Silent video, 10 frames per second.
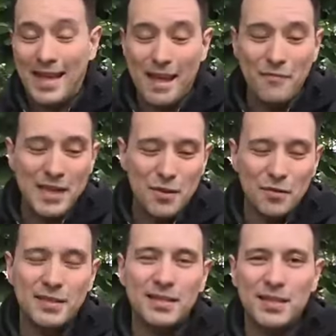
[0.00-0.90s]
If they
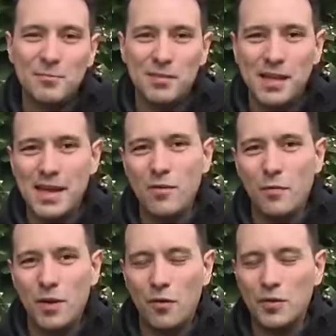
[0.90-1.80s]
use this display,
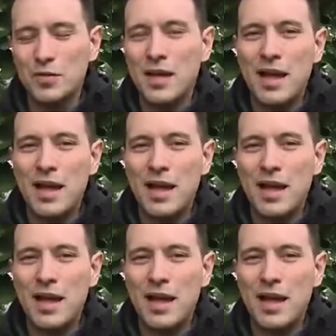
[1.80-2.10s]
we're going to